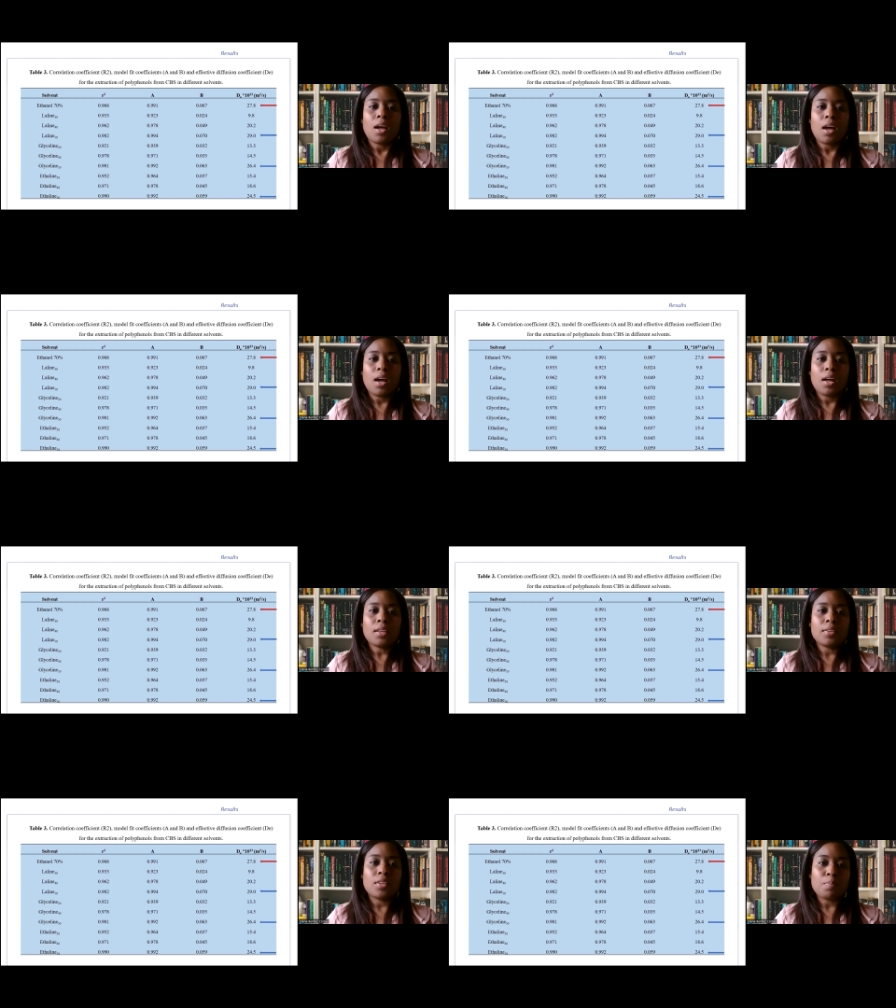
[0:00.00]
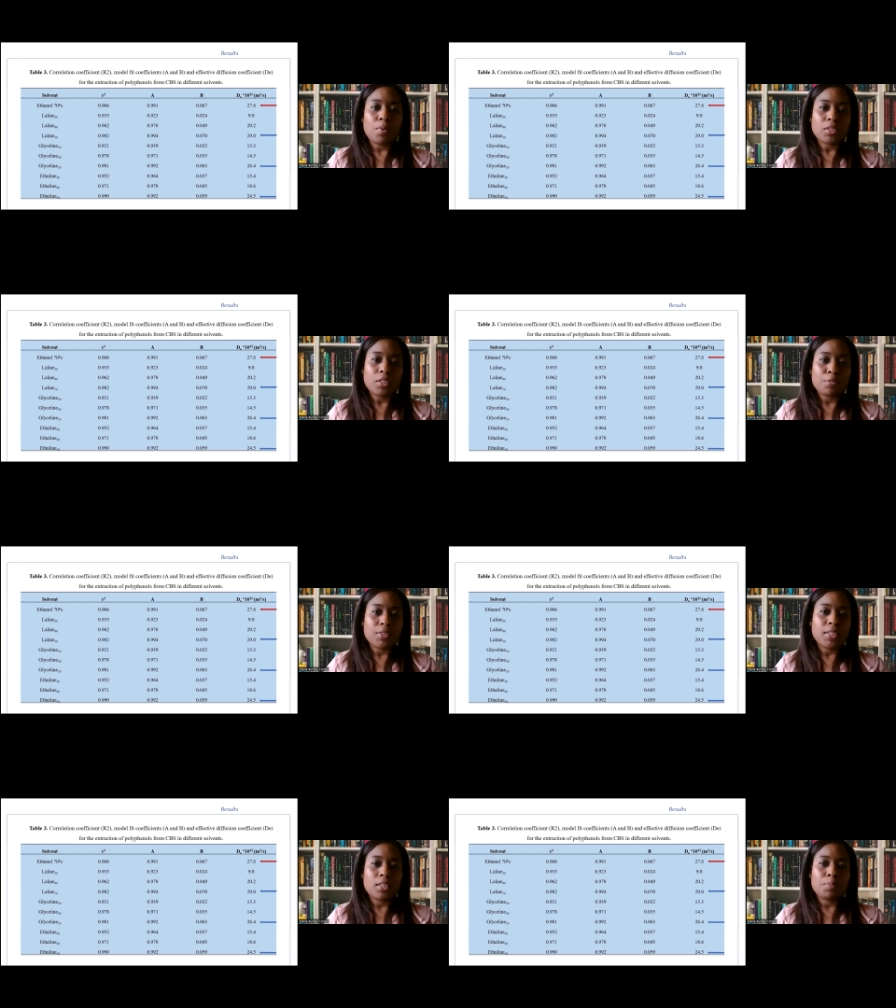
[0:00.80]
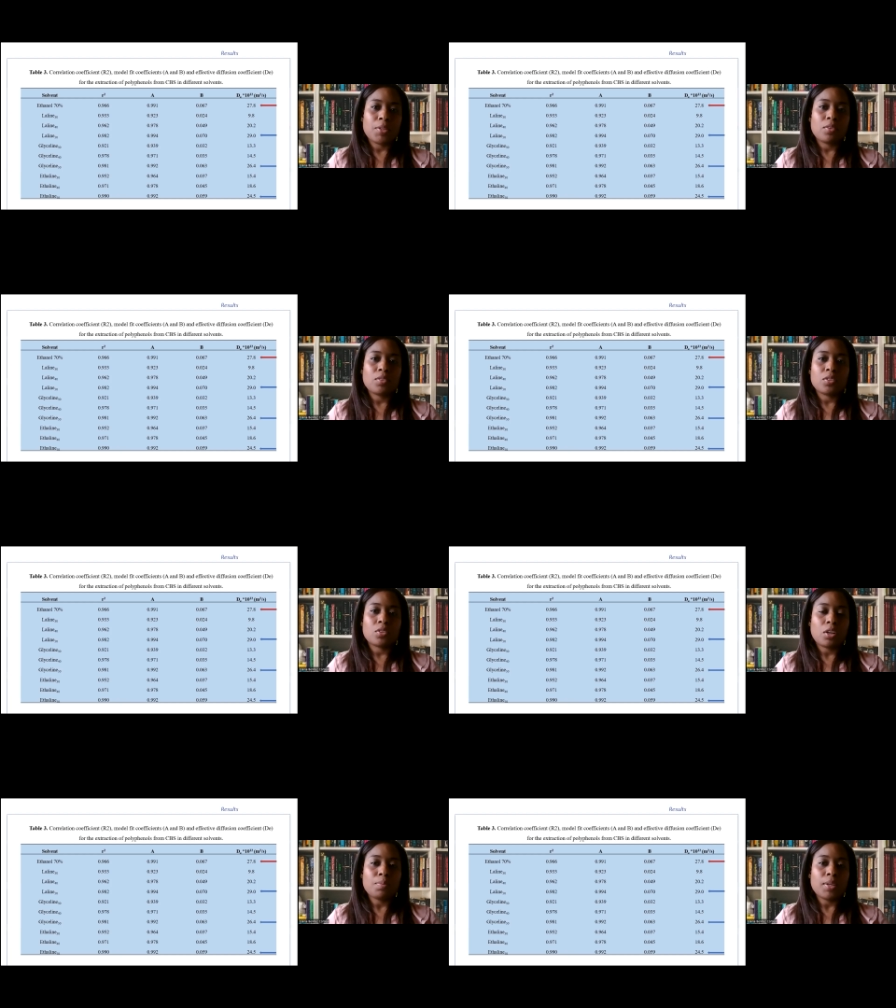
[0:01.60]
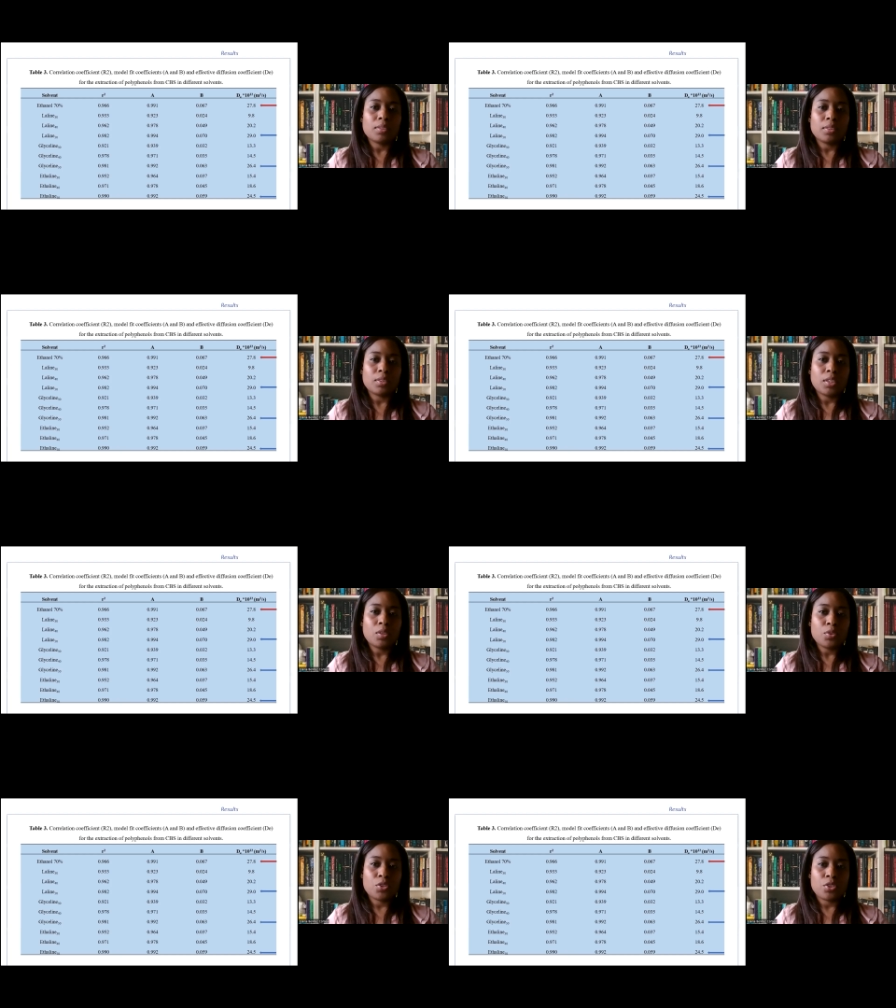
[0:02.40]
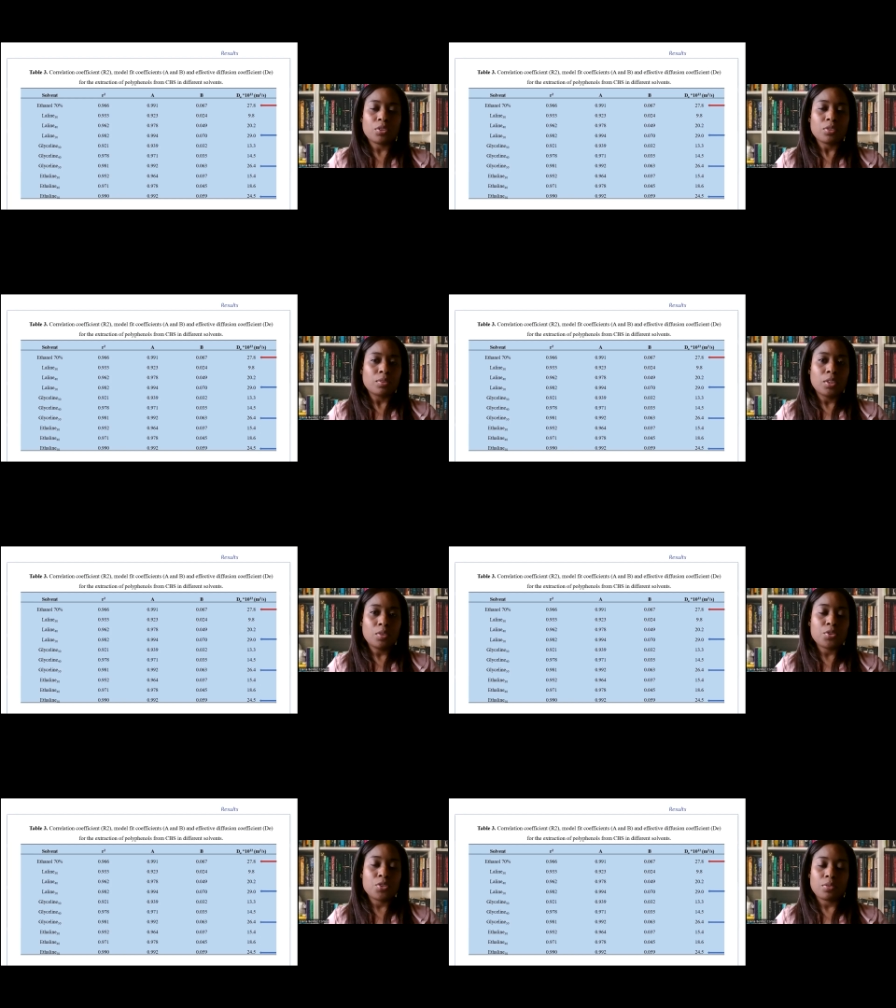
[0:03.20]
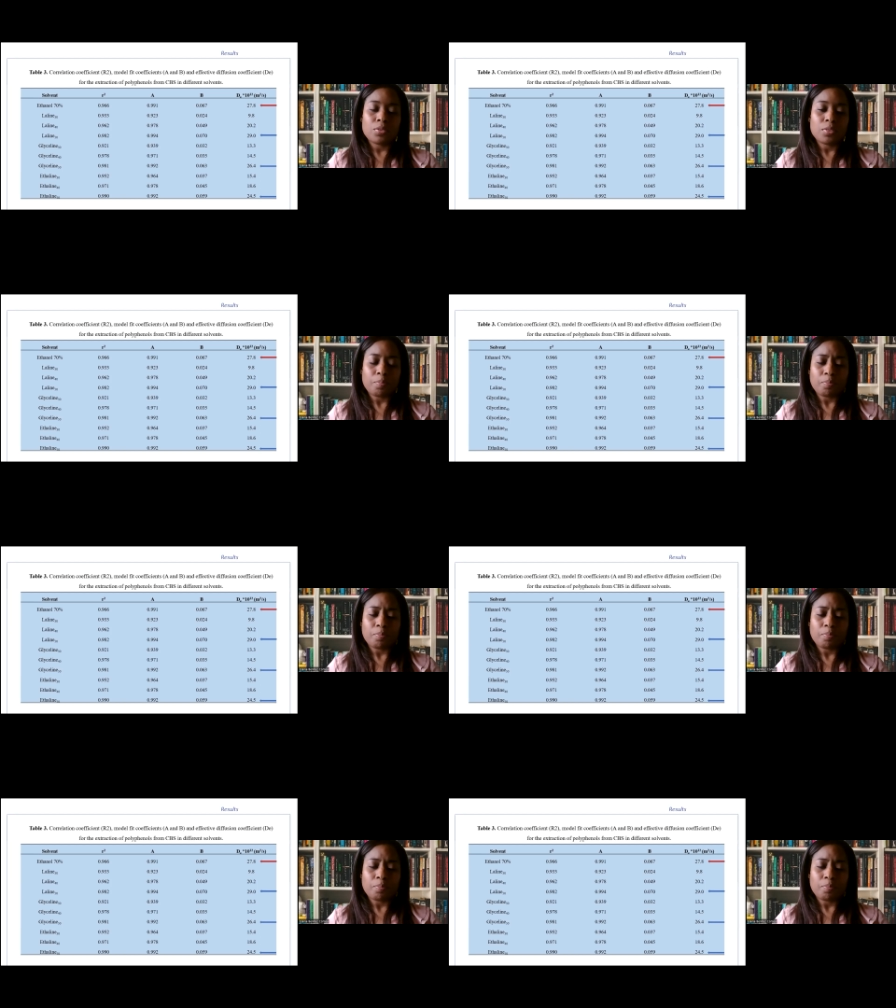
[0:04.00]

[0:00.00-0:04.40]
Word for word: and the most efficient to solvent dilutions, dilutions